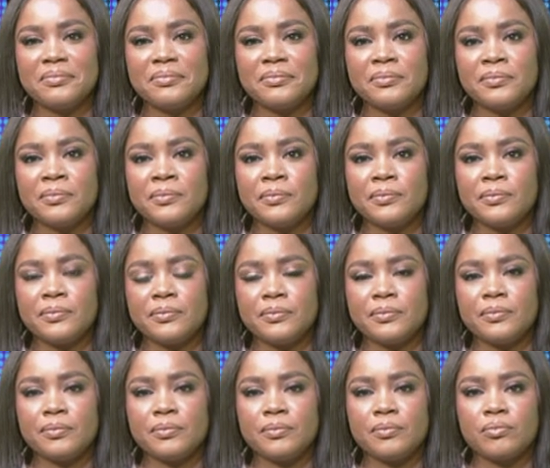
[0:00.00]

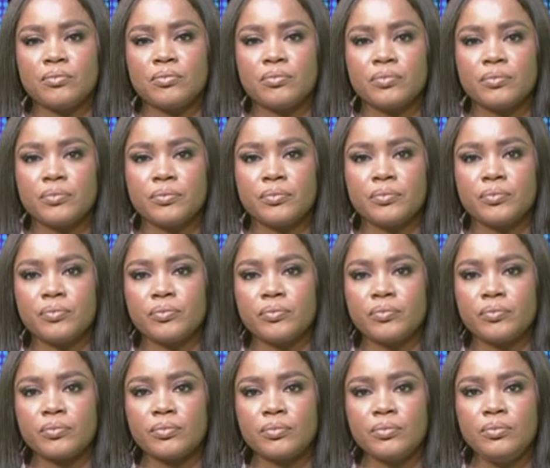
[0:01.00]

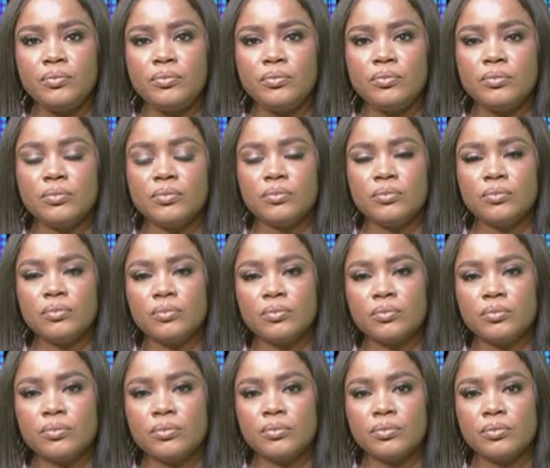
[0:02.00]

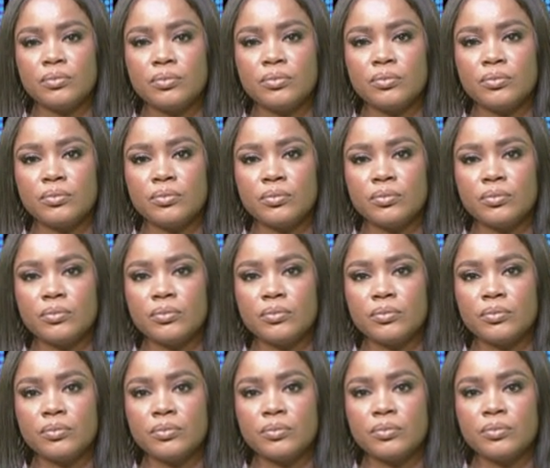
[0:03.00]

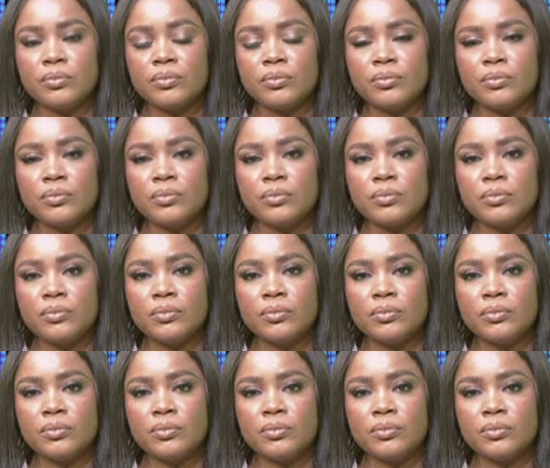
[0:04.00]
The person shown says nothing.